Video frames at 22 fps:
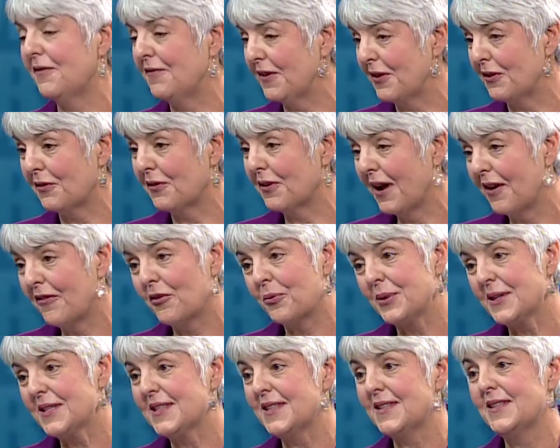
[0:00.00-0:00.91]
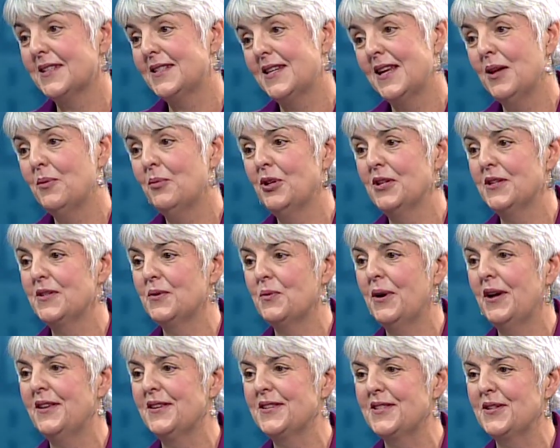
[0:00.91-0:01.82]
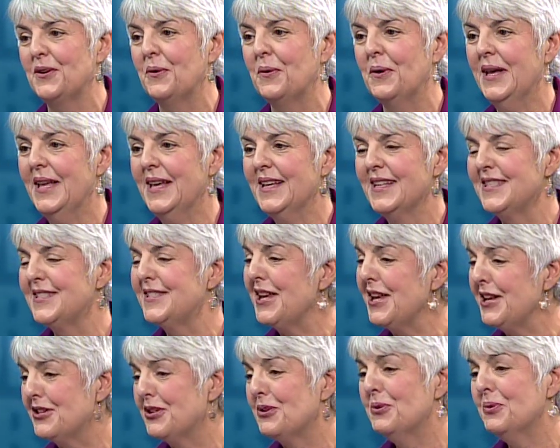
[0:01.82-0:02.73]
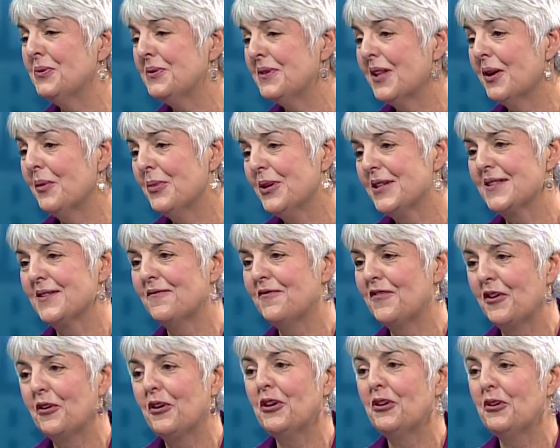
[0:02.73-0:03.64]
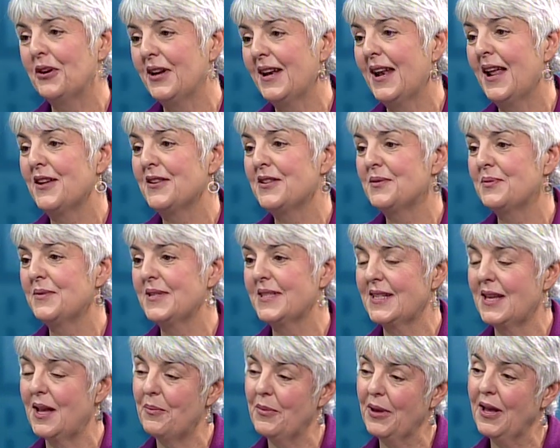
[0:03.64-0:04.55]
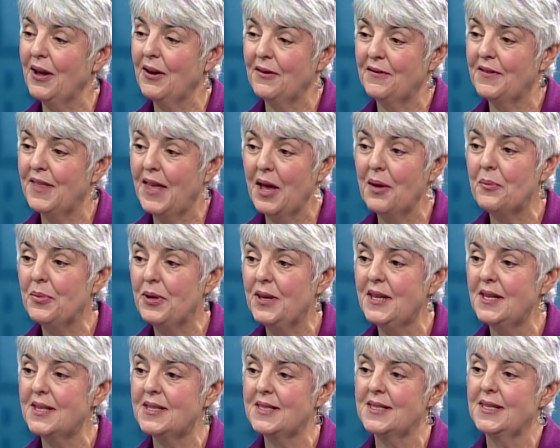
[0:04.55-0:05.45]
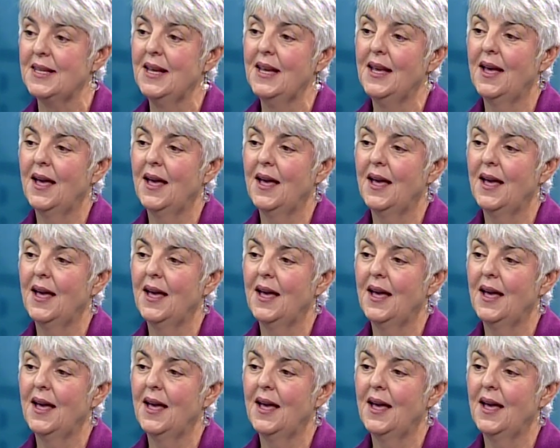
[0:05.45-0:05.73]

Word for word: the federal government's at the table as well. So stay tuned. There'll be some very good announcements coming out of that piece.